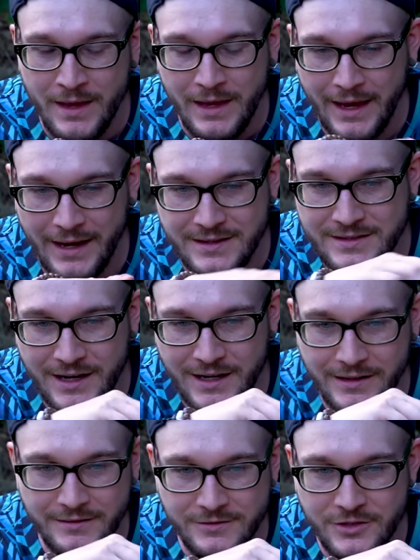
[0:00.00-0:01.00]
and
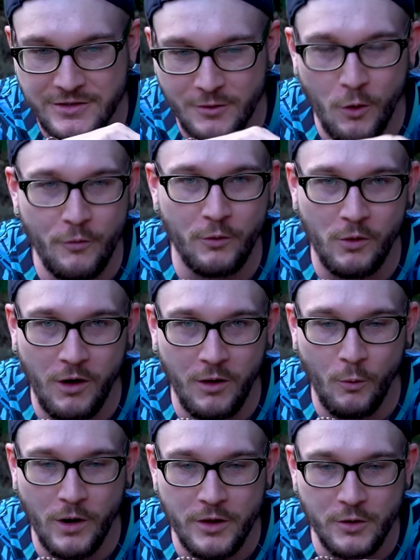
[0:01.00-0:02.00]
just overall,
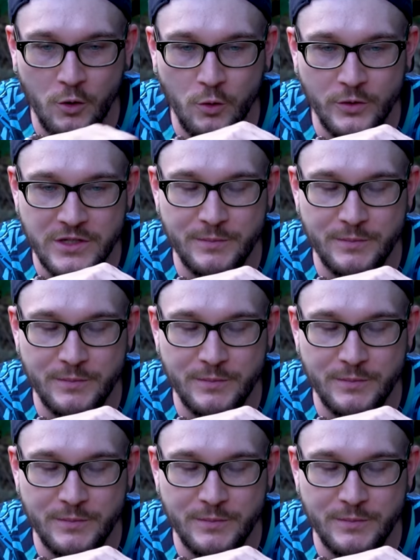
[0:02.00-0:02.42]
one of the coolest